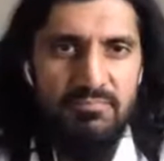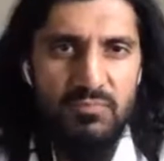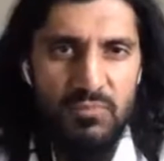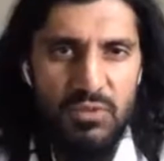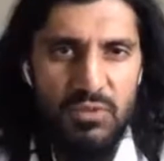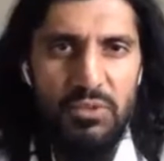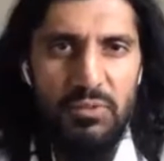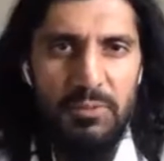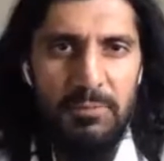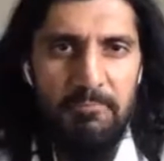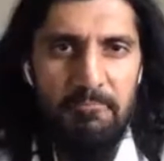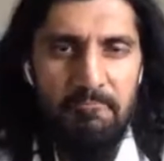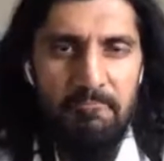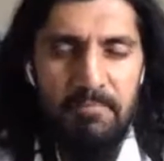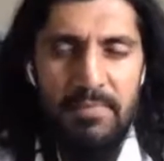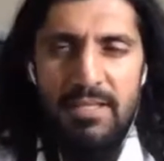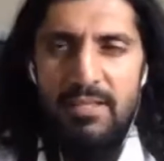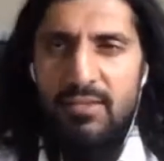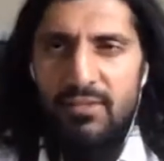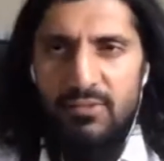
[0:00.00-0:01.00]
You know what I mean?
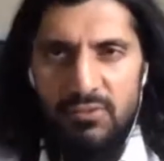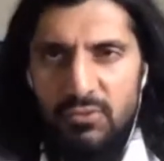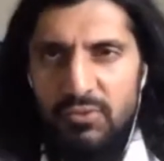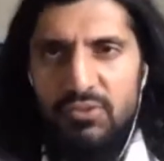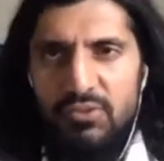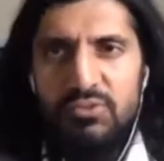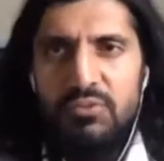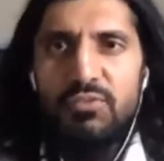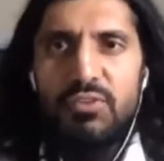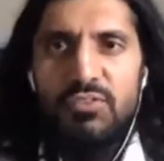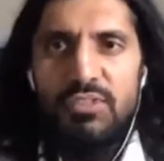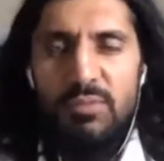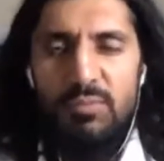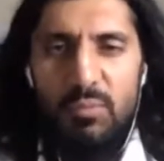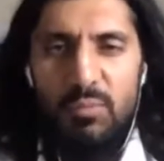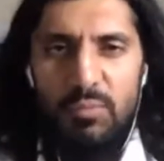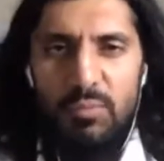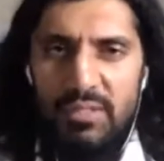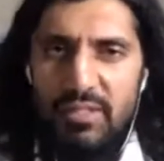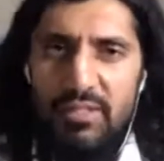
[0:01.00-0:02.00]
So this is the first time I
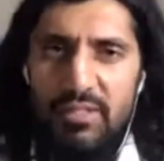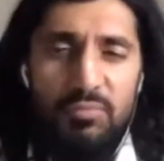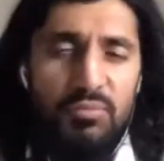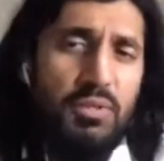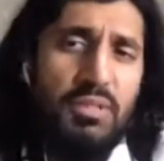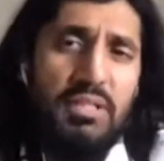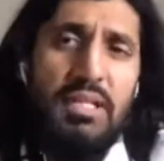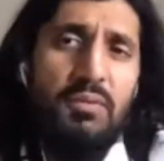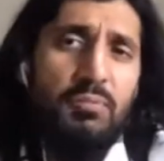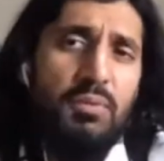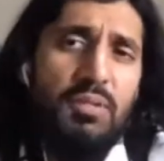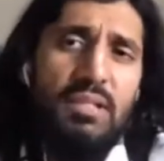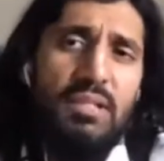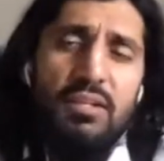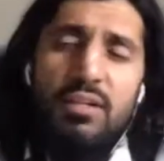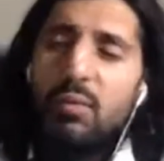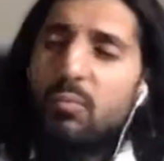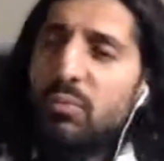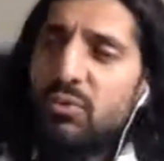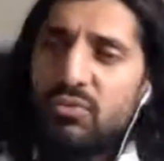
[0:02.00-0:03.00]
opened GitHub. So again, with
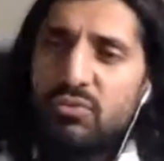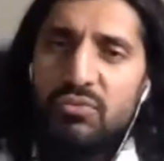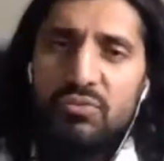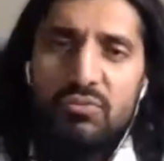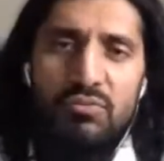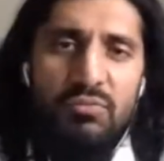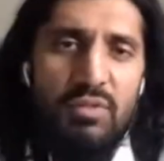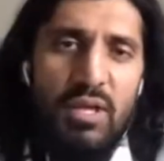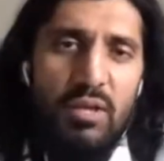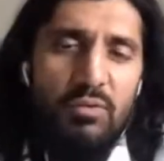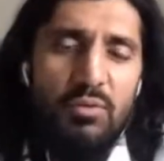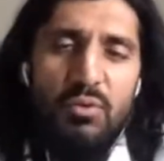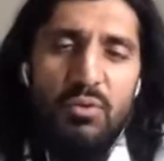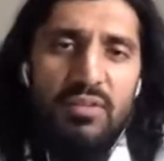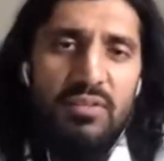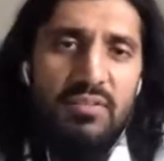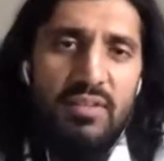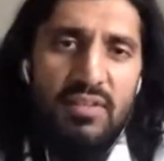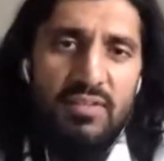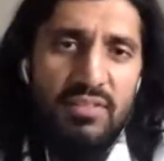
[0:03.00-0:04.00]
GitHub, we just downloaded
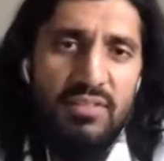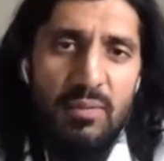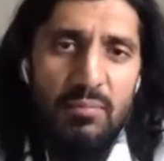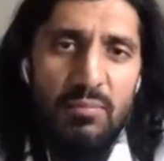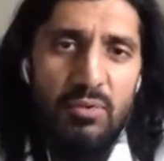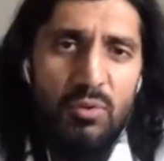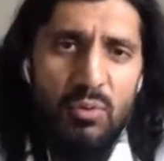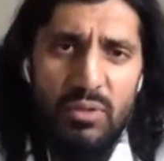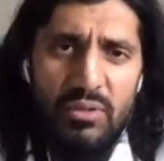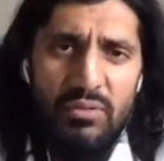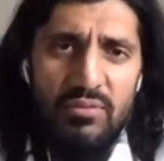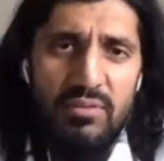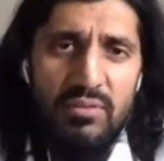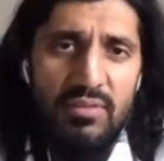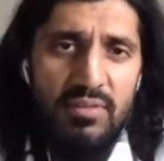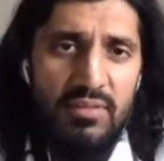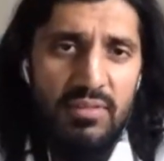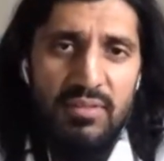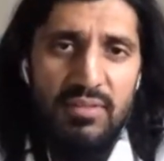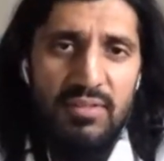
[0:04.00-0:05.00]
the desktop GUIs,
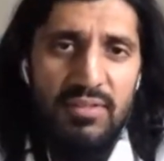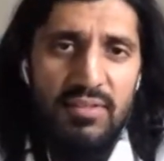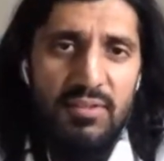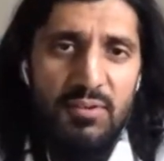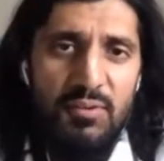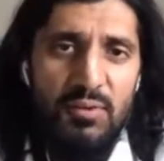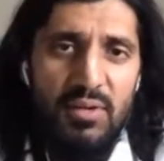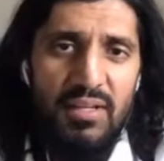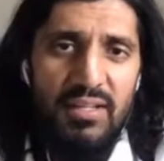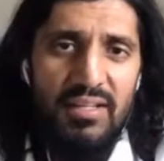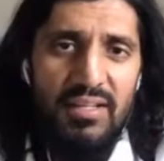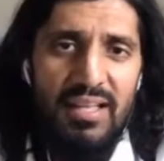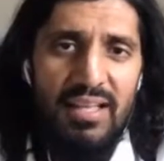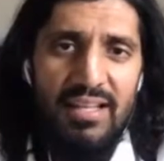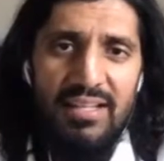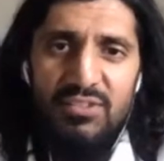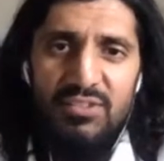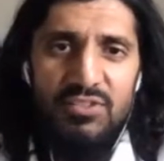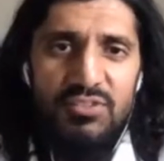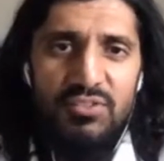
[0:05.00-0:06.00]
right? And
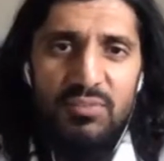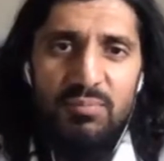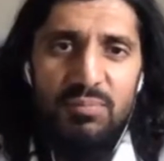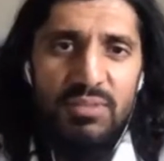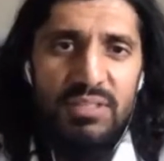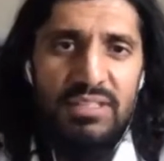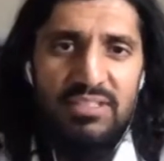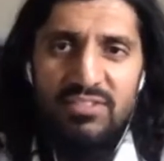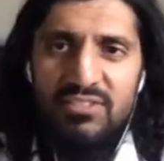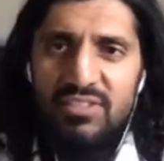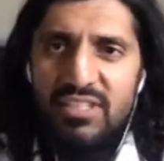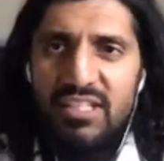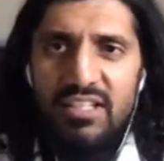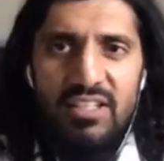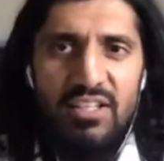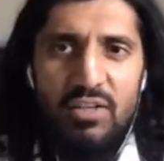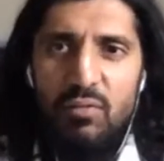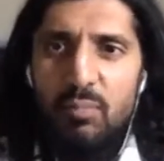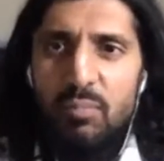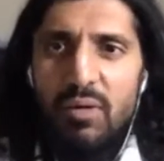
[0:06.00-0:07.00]
it's just simply just a
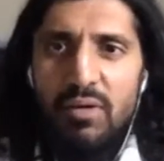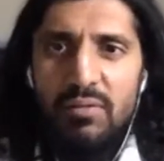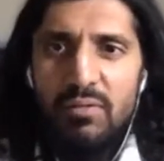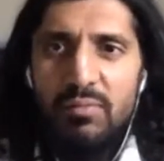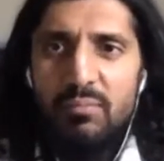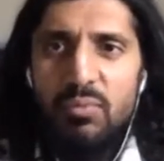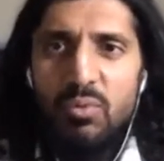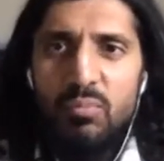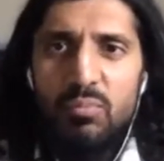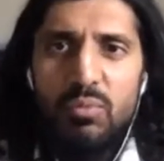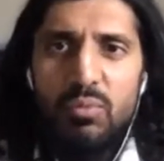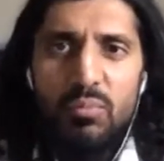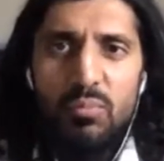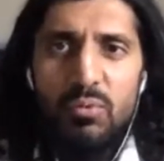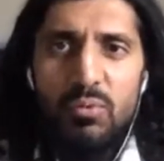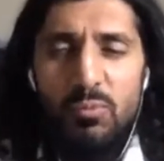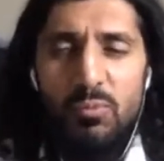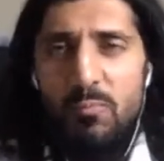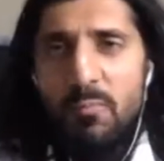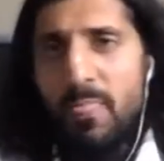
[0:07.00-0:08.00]
click of a button, boom, boom,
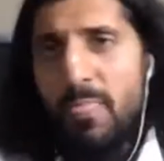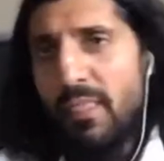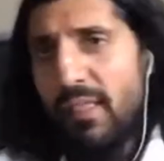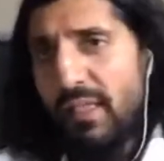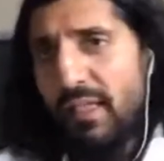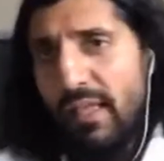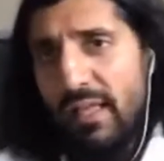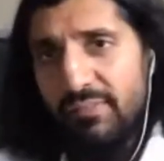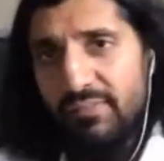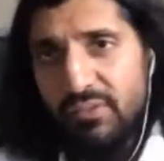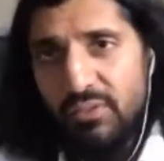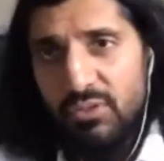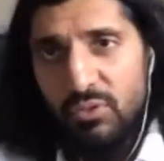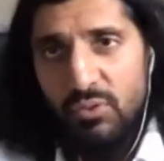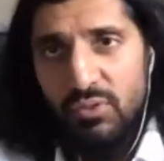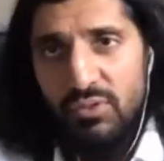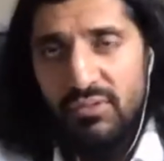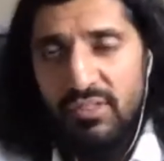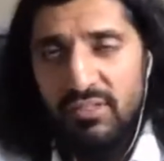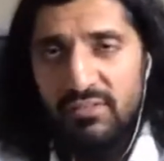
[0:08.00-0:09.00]
boom. And then you go
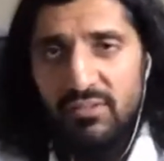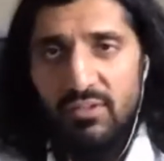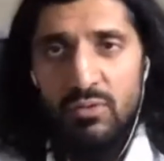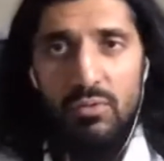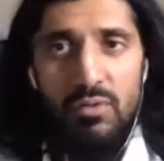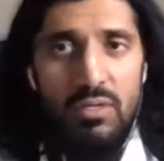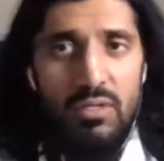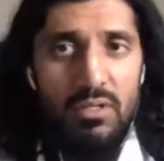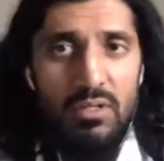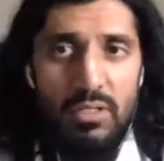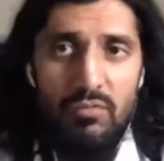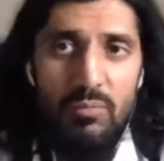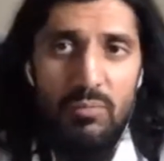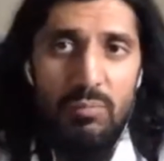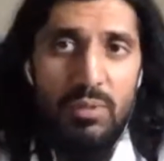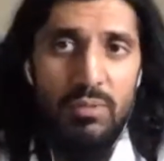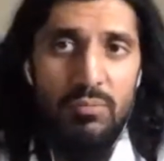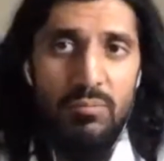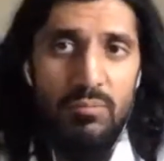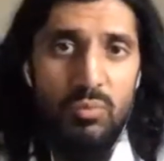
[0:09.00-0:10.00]
to Okteto, click of a
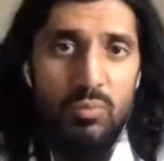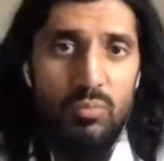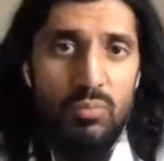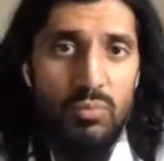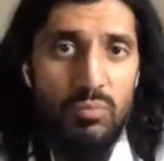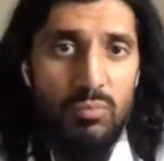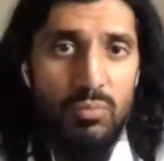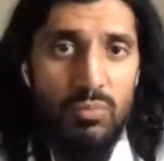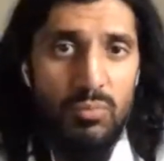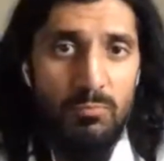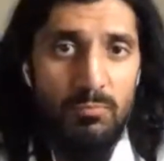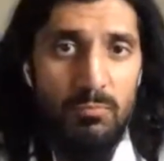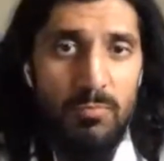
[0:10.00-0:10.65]
button, boom, boom, boom.